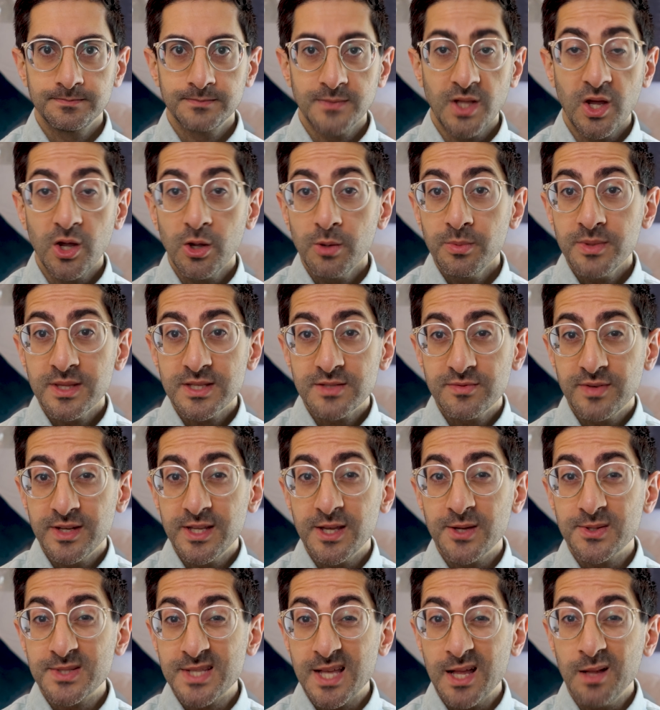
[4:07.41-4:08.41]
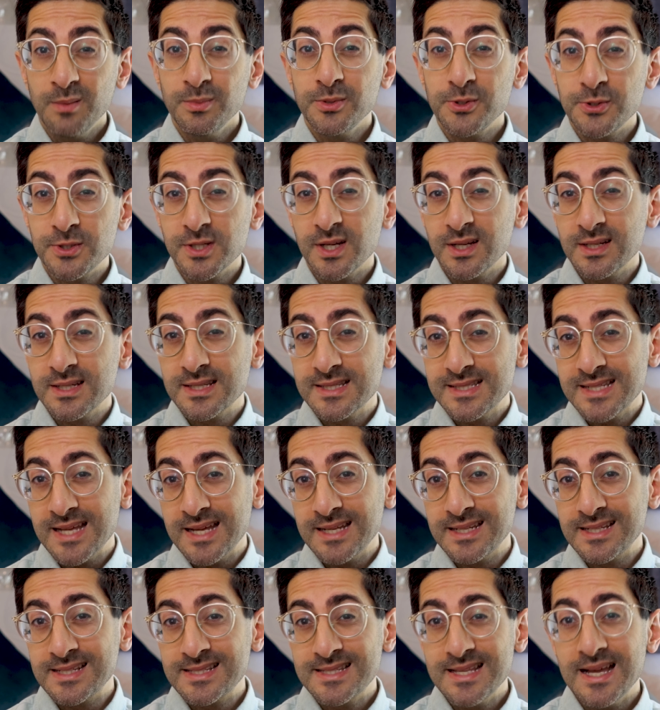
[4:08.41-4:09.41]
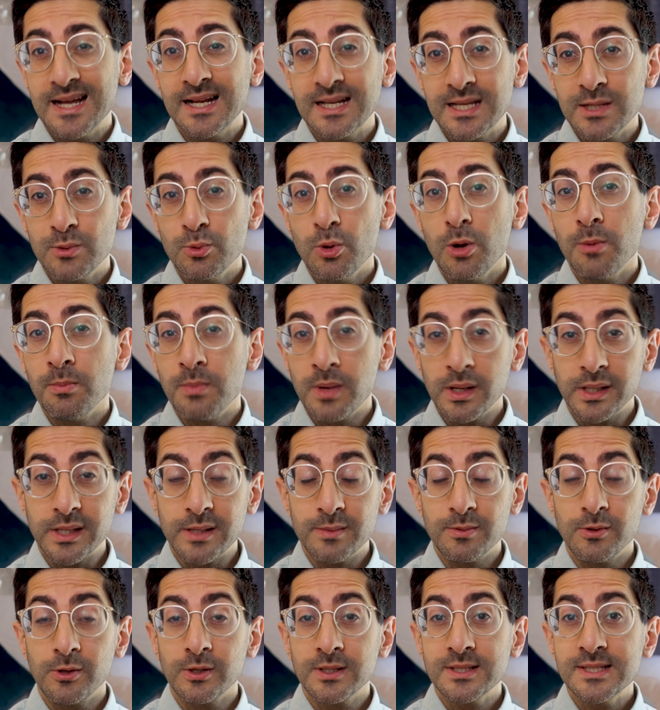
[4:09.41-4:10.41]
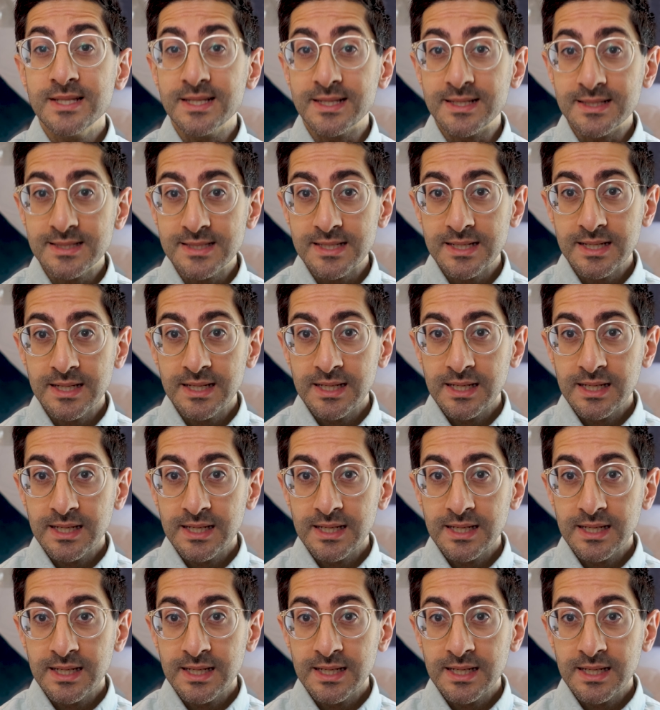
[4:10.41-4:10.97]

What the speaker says: I hope this video has helped you to understand exactly what monkeypox is,